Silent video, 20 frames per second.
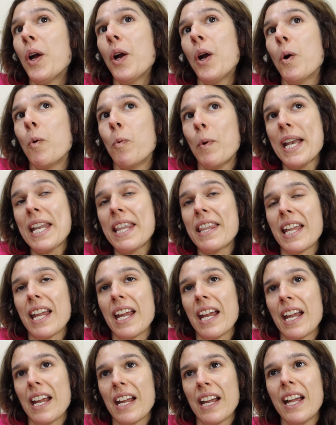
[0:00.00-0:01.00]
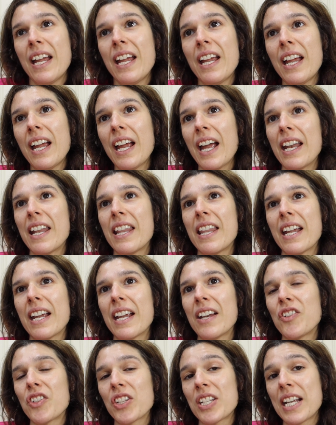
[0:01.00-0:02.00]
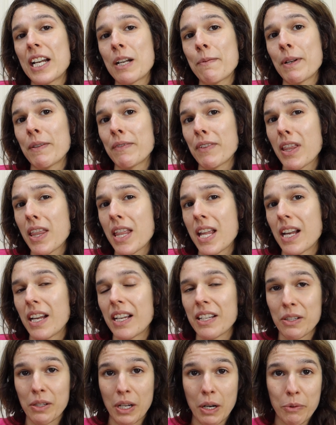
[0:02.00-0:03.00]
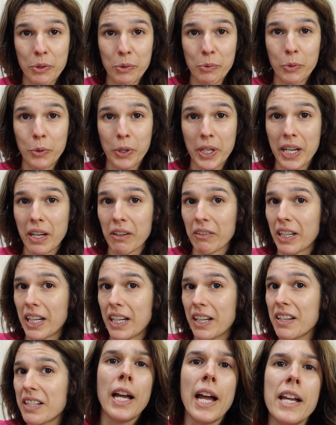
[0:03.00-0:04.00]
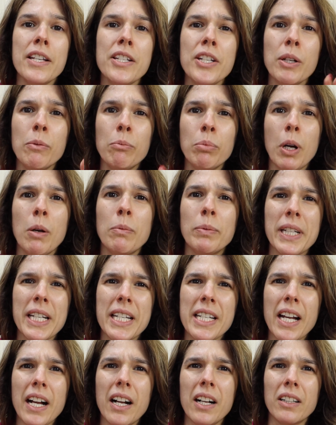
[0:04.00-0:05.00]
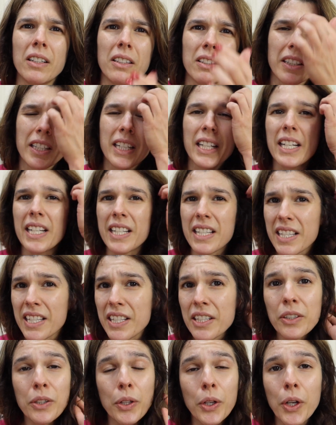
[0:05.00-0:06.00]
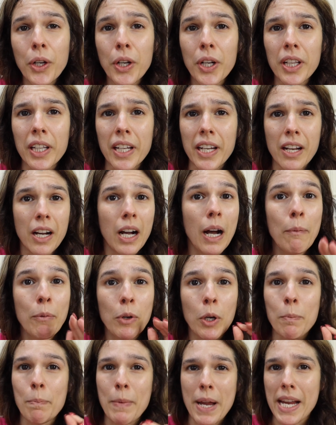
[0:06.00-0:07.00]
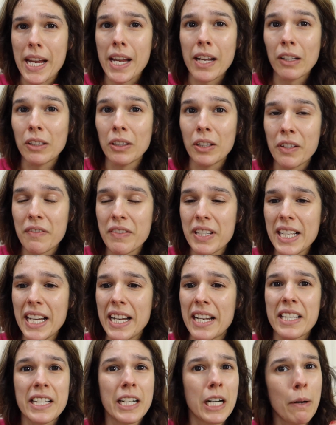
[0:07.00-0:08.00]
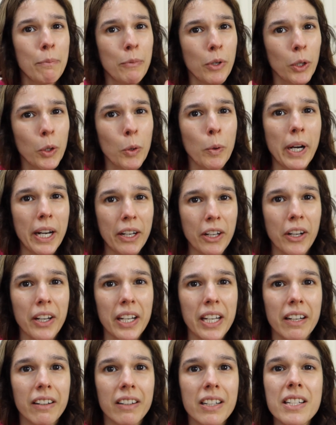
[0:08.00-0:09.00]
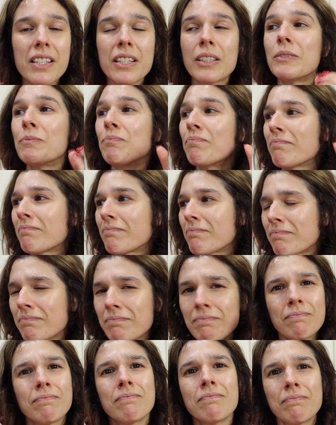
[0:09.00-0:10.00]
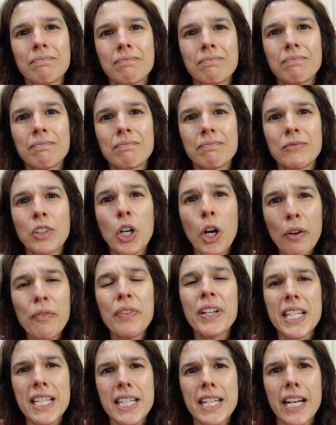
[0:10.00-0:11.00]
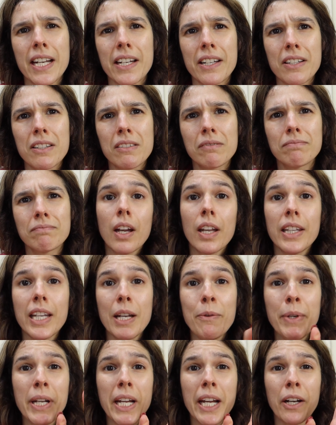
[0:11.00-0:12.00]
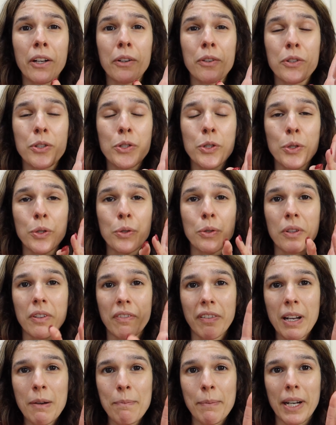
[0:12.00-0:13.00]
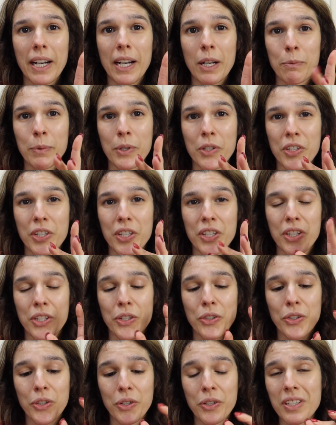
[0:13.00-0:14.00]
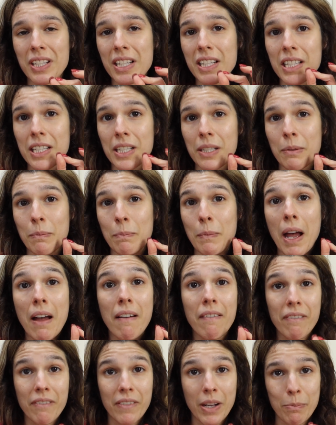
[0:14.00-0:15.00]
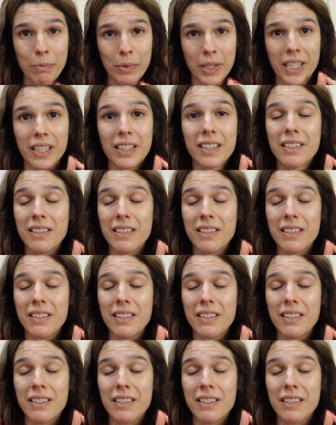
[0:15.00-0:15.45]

went there and then just had a bit of a think as I was walking around. As you can probably tell, it's still early. I'm not making a lot of sense and I'm not quite coherent. Coffee is needed. And then we can get on to the fun part, which is choosing some fabric